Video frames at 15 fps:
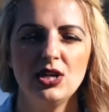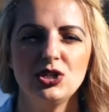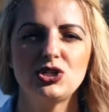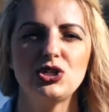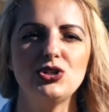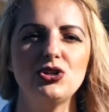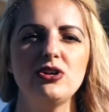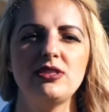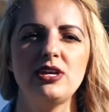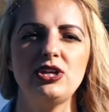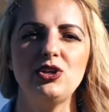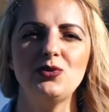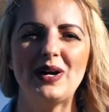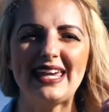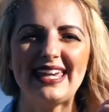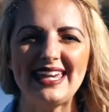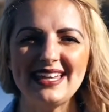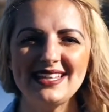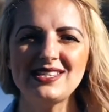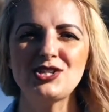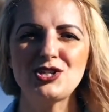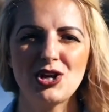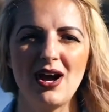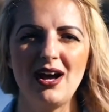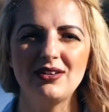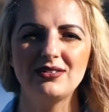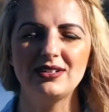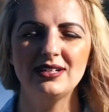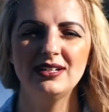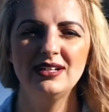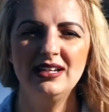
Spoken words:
to know that you are his child